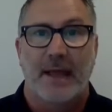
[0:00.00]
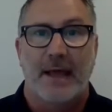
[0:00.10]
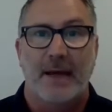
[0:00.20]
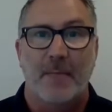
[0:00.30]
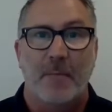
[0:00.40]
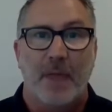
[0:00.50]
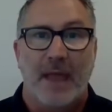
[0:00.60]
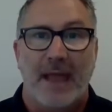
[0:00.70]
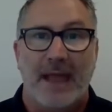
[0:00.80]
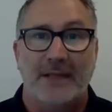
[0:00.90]

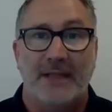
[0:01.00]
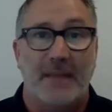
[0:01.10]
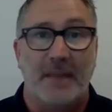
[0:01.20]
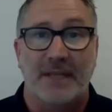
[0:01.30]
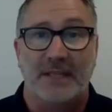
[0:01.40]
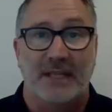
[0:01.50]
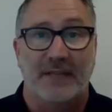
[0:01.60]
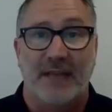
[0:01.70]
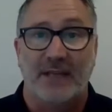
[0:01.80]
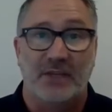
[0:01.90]
And that means that they've
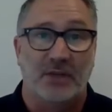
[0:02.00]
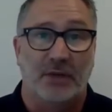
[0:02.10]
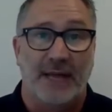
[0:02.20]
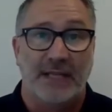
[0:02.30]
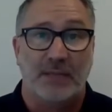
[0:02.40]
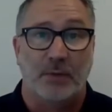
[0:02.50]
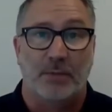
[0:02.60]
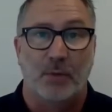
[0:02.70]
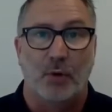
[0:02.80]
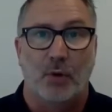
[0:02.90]
had to do less with
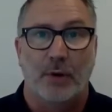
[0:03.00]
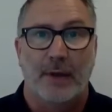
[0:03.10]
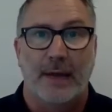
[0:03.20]
more.